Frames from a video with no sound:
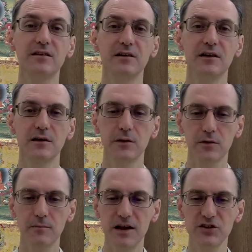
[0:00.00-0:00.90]
So
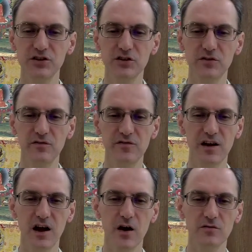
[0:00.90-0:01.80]
imagine you
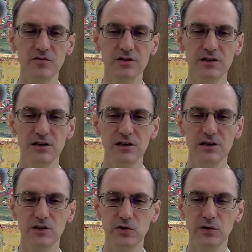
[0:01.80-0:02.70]
found, you
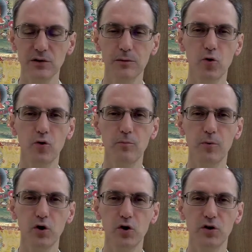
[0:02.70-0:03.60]
know, a small
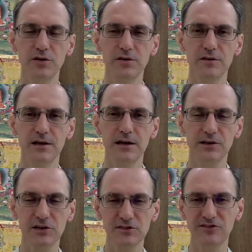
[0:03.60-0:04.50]
bird, a little
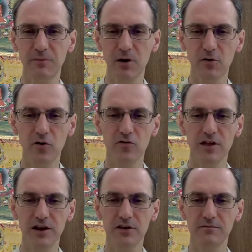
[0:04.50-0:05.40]
sparrow that had
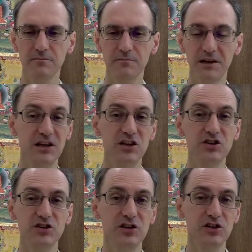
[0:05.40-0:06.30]
been injured,
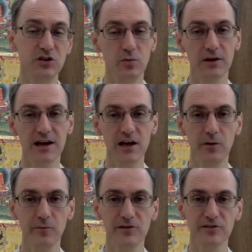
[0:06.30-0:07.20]
and you want to help
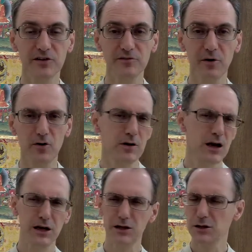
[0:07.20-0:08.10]
this little sparrow, and
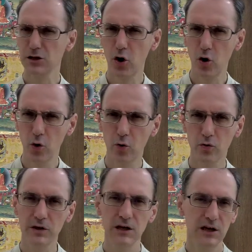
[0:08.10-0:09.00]
it's cold.
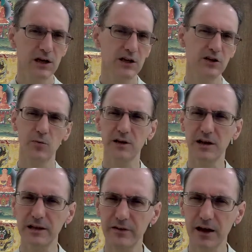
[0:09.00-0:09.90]
You don't want to leave
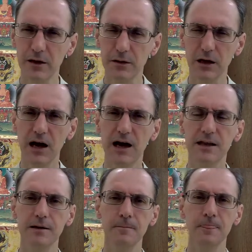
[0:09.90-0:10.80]
it outside,
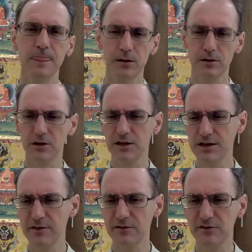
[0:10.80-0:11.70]
so you're going to take
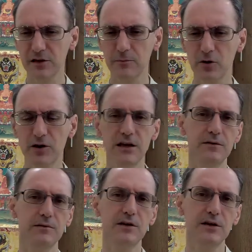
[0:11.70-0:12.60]
this little birdie,
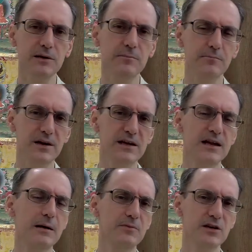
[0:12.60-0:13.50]
you're going to pick it up,
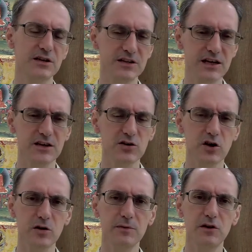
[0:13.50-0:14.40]
and you're going to take it home
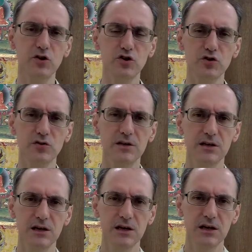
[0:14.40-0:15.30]
and nurture it.
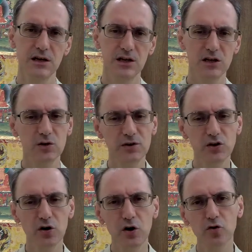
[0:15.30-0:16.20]
Now when you
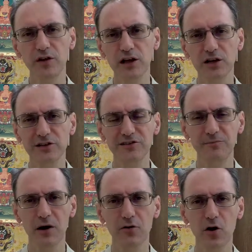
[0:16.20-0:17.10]
hold that little
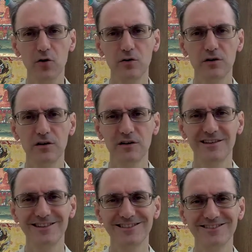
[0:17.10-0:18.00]
sparrow,
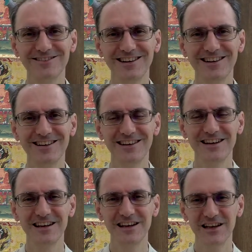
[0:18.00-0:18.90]
right,
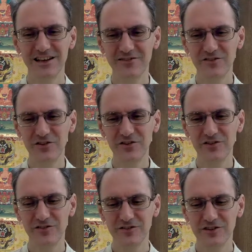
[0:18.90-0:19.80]
if you
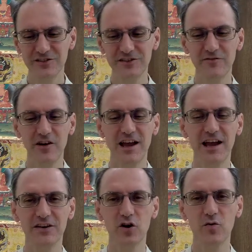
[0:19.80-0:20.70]
just have your hand
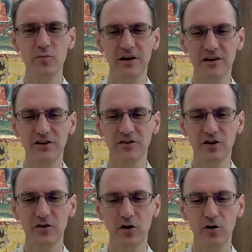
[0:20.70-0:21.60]
open and you don't
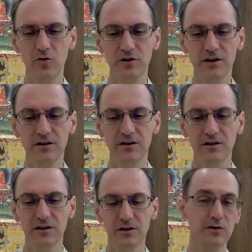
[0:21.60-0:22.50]
hold it, it's
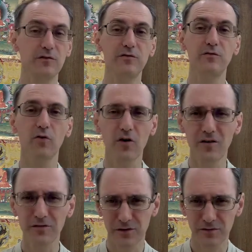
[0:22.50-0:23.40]
going to fall off, it's
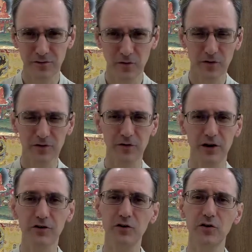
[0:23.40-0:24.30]
going to fall on the ground and
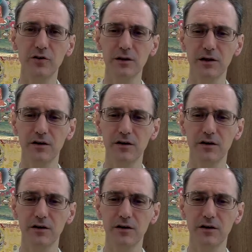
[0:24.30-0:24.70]
hurt itself.